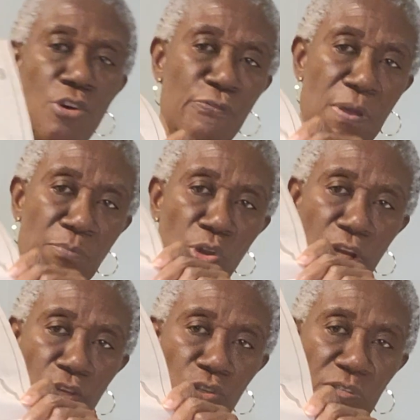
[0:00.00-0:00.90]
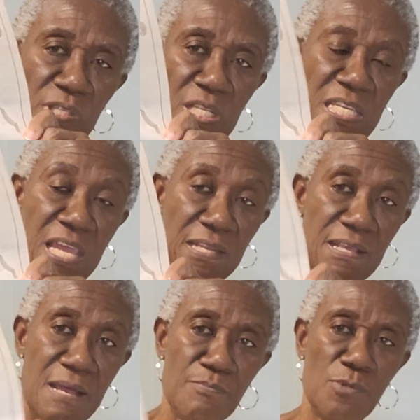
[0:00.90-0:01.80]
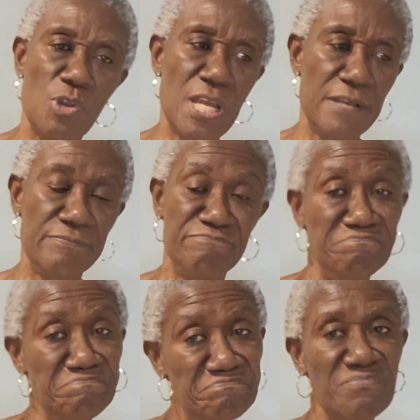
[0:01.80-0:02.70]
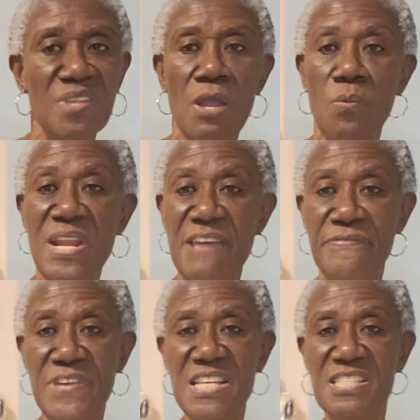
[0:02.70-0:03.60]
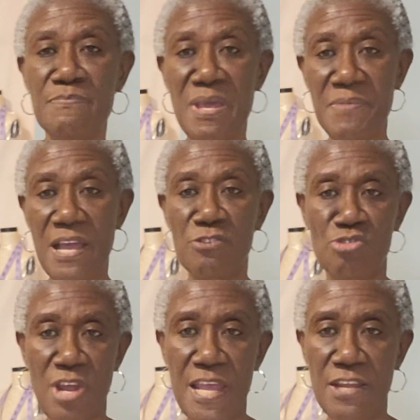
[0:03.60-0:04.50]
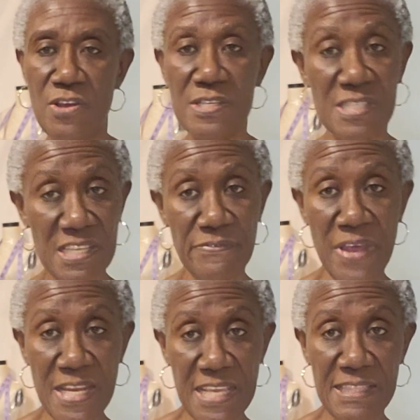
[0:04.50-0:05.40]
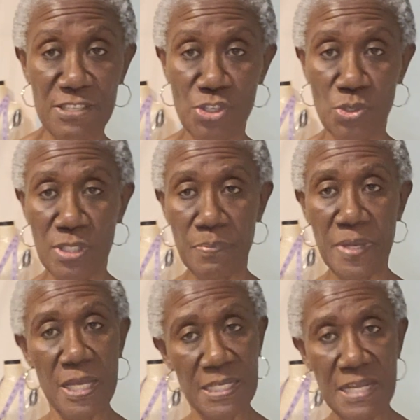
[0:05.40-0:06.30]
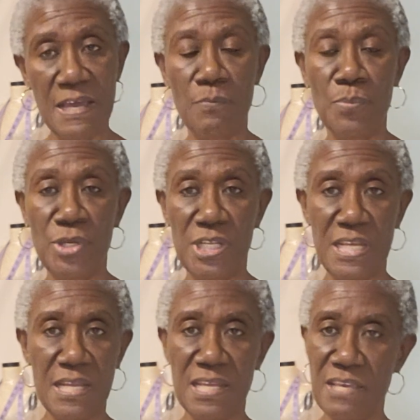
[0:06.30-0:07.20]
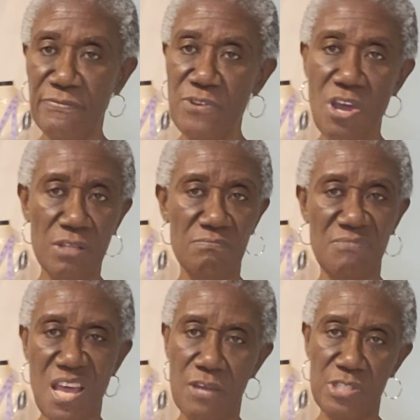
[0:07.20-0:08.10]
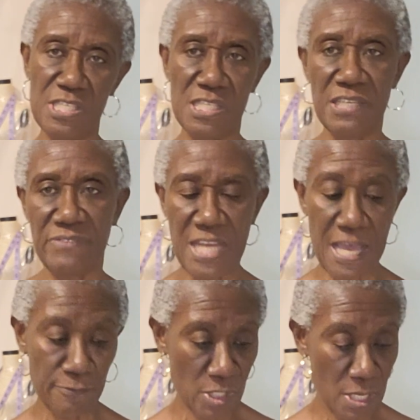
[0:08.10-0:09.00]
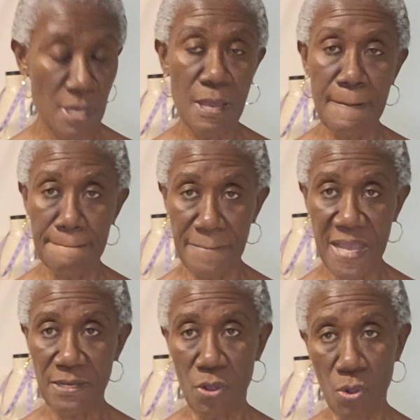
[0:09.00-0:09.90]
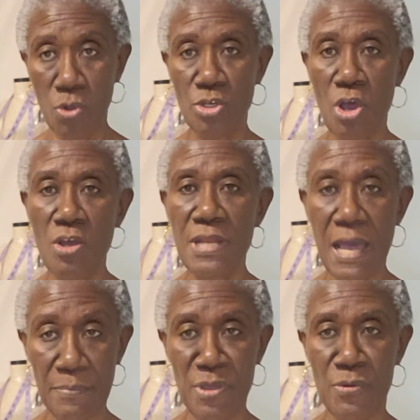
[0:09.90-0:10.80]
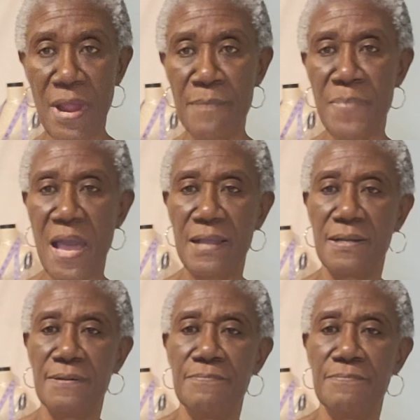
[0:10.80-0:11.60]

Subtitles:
know if I'm going to use it yet. I'm gonna, when I finish, maybe I'll try it on and see if I need the shoulder pad, then I'll put it in. If not, I'll just leave it out. But hold on, I'll be right back.